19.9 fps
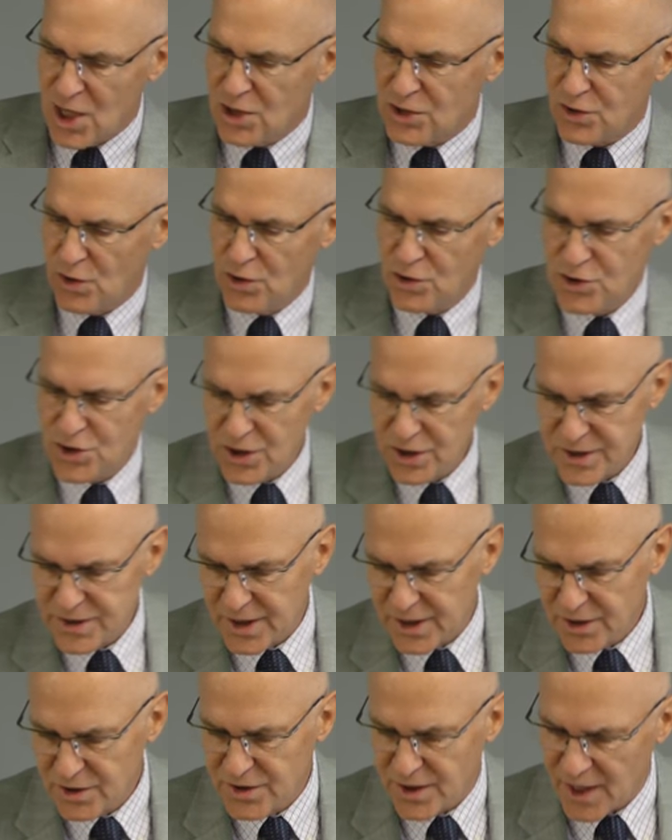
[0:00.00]
So just,
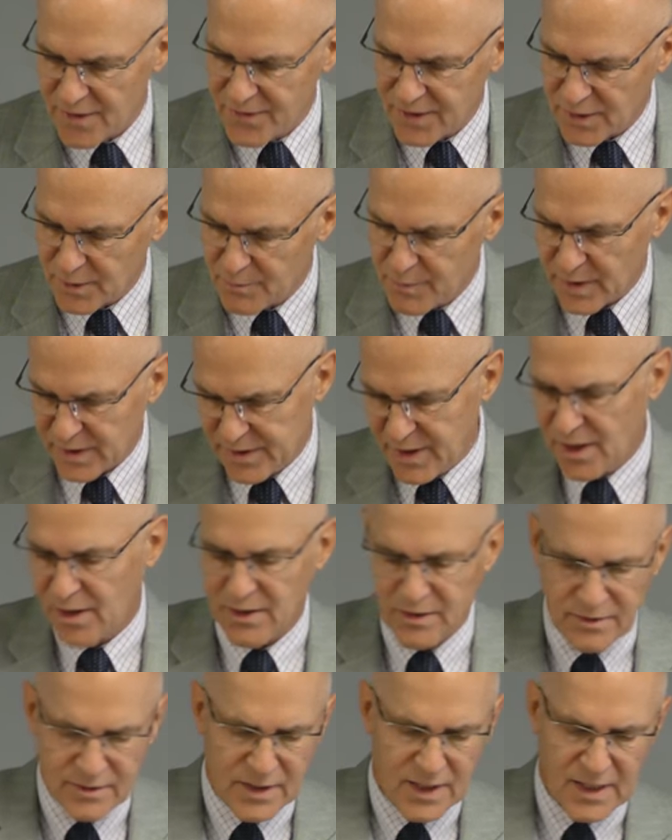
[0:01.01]
here's, I think, a,
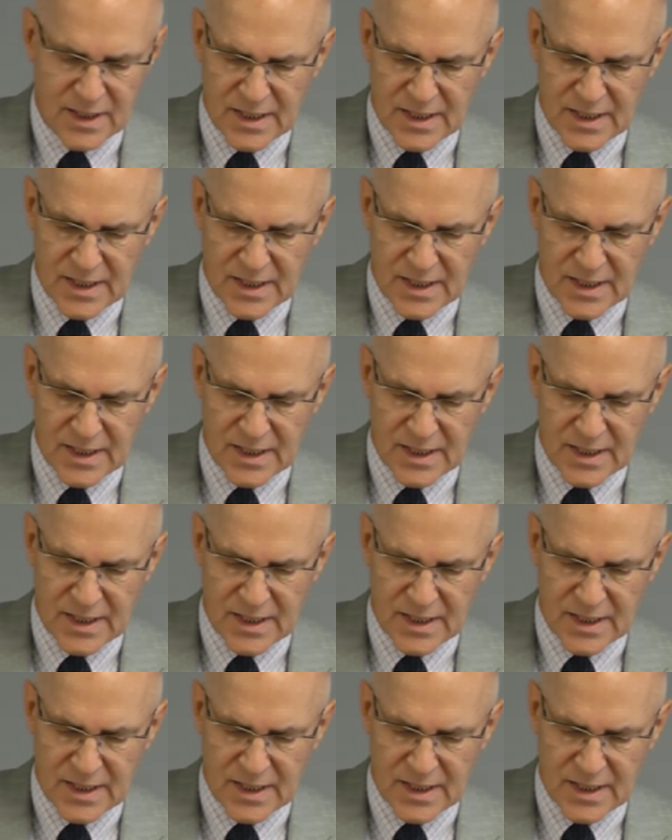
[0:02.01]
there.